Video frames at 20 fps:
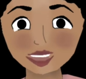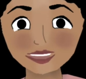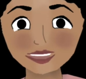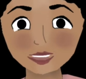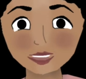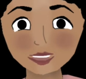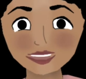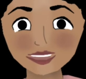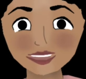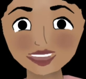My
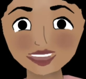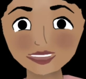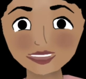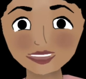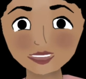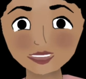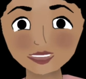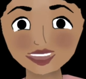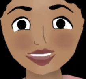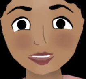father
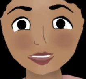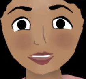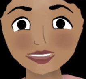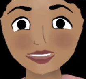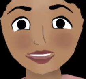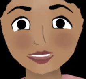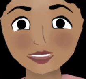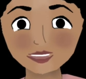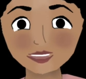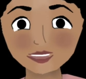was a
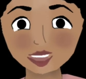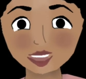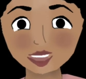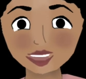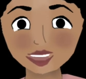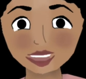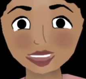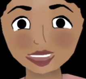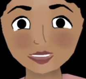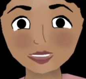district collector
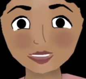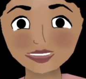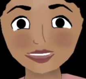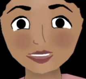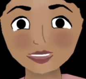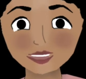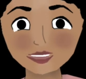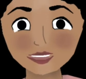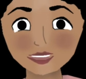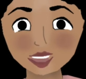of
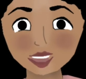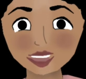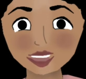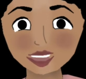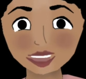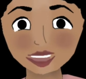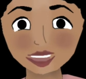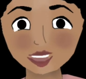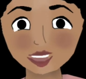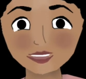Dharmapuri, a
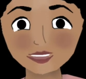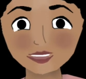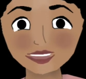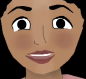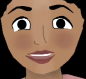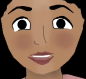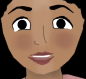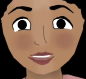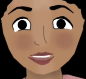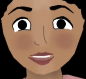place
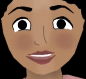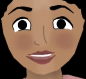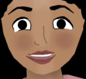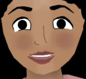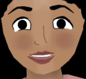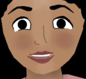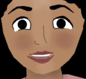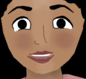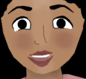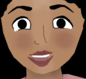47
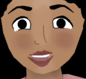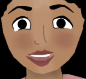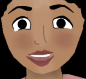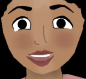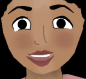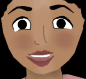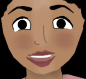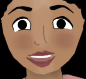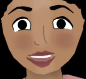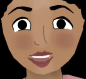
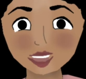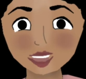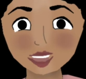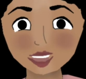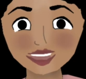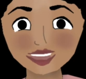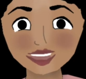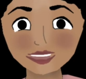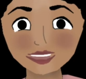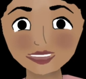kilometers from
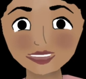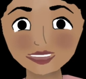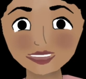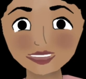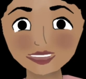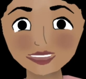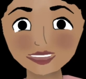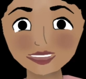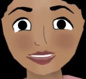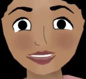Hogenakkal.
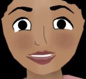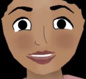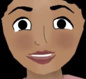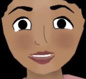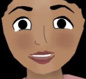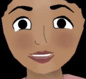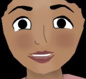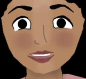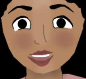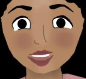
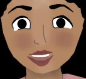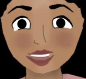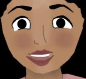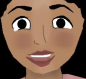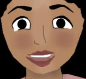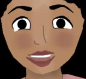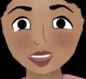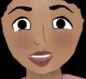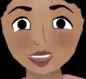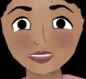
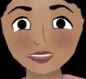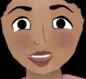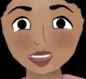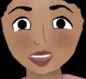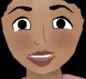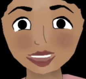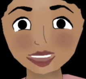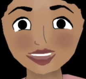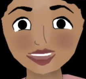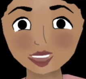Therefore, I had
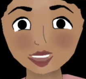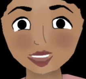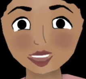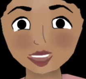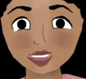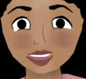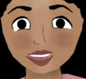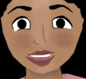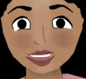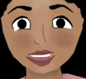several
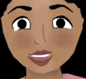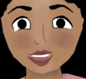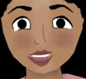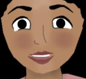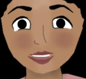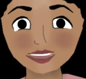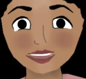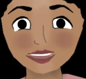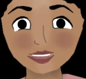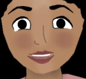
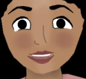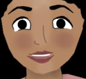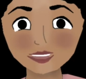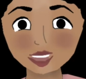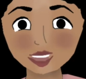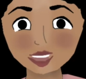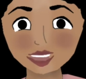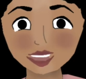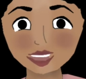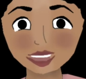opportunities to
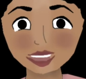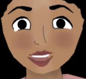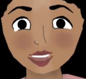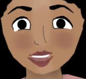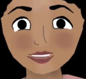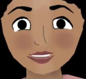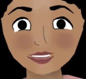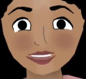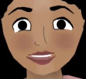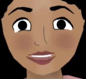visit this
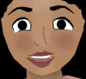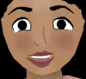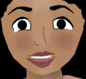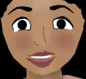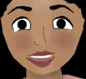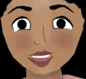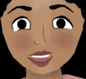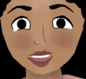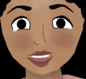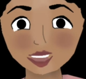Niagara of
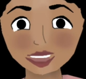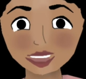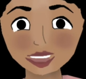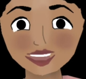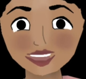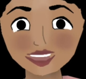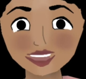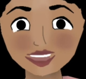India.